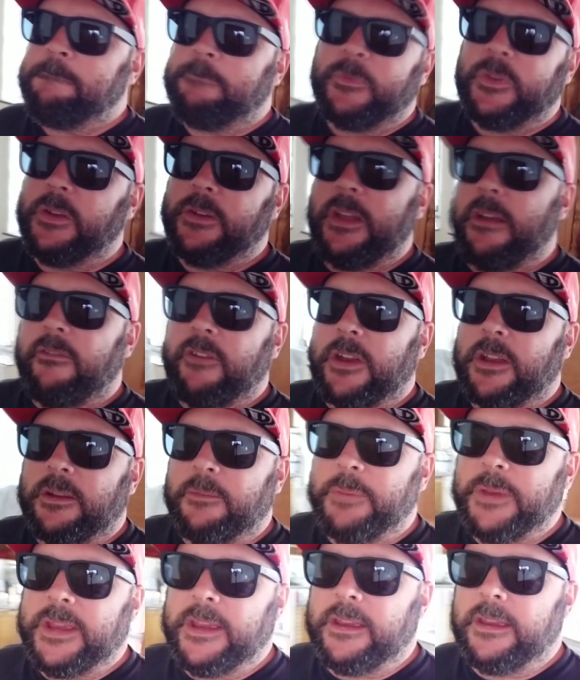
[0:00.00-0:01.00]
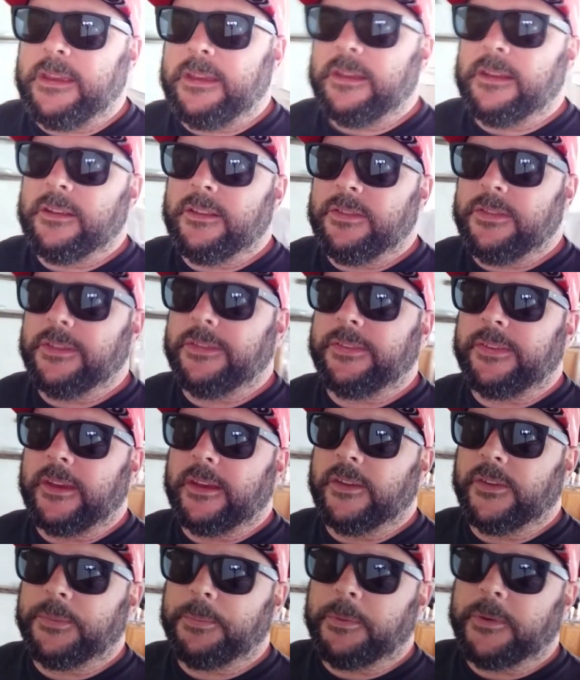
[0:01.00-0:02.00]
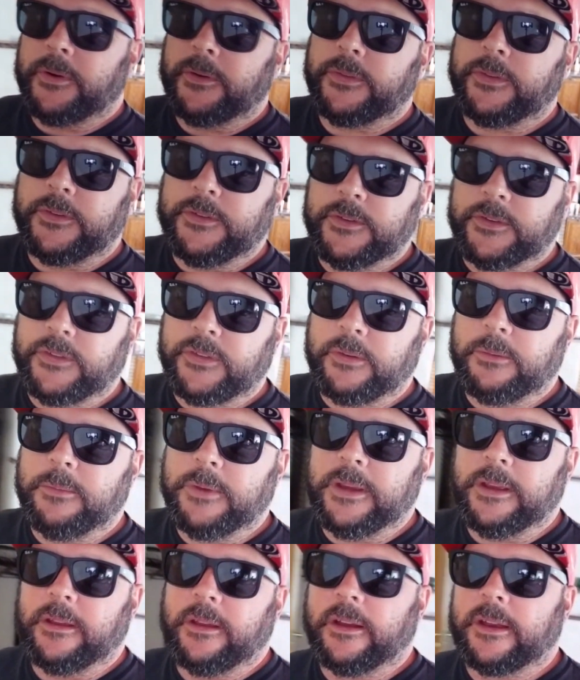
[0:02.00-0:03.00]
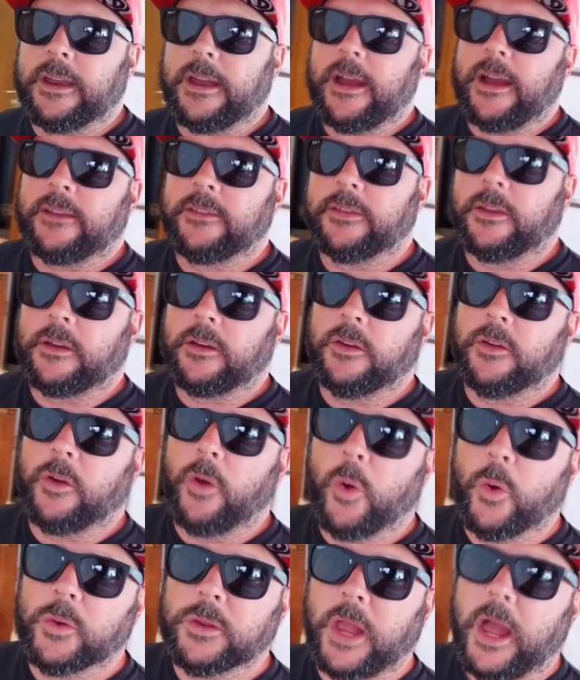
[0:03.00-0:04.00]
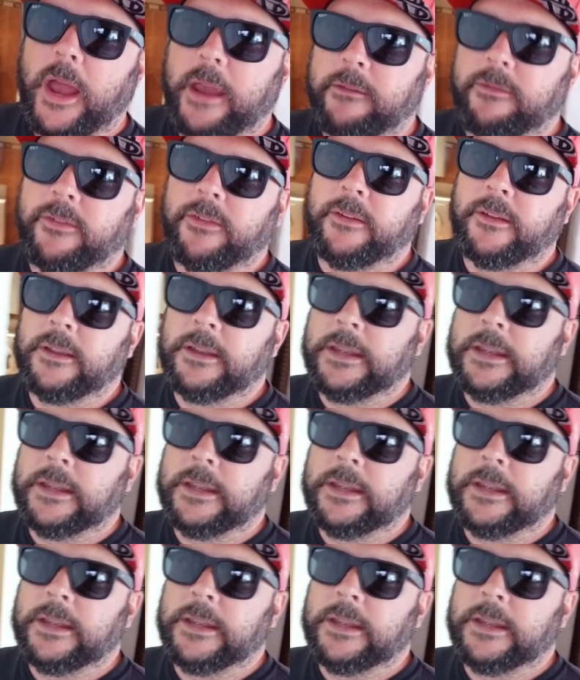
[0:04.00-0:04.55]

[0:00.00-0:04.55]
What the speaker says: you're never going to be the salesperson. You're just going to be a cocksucker your whole life.